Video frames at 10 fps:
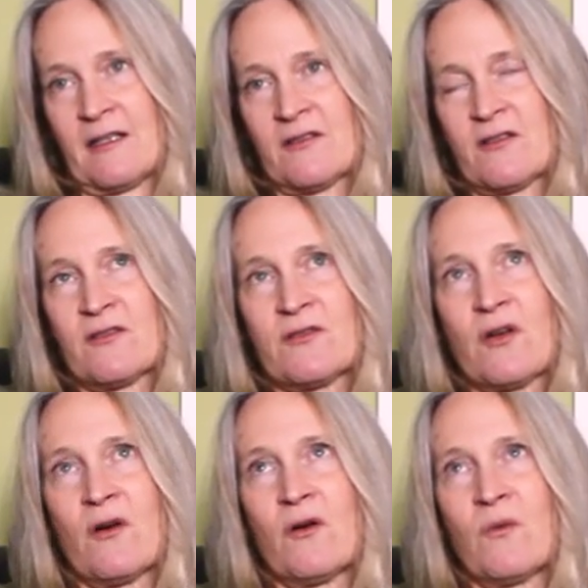and
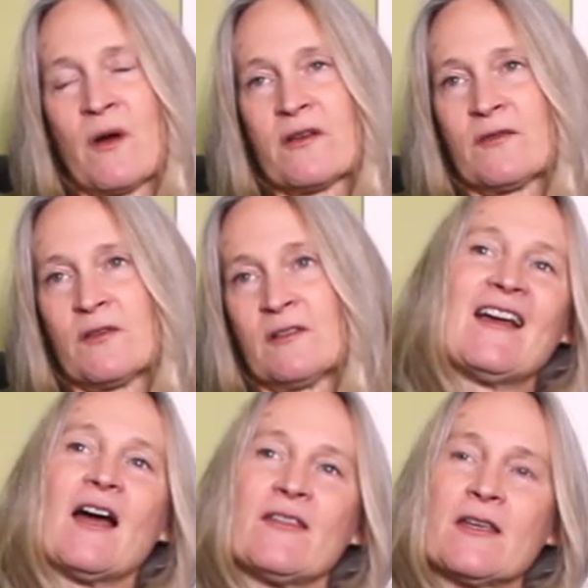so wonderful.
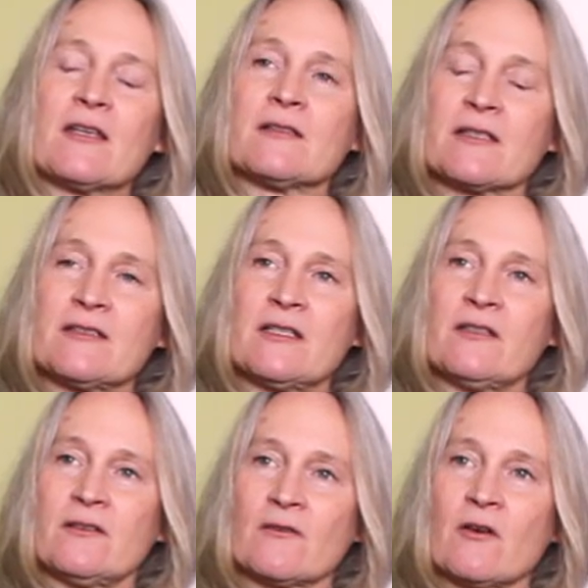I think it'll
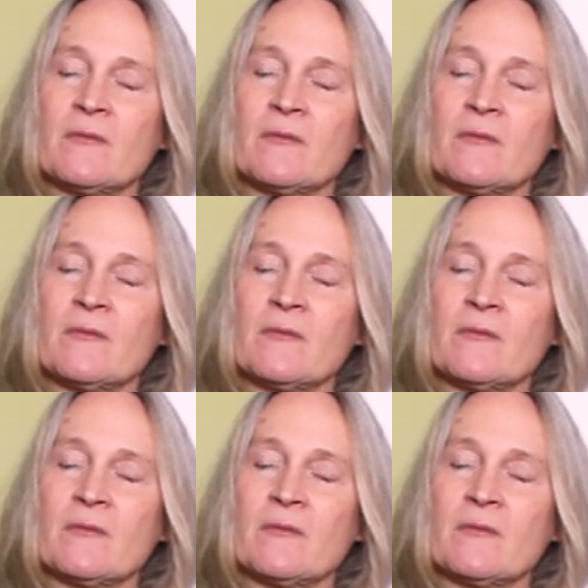continue to grow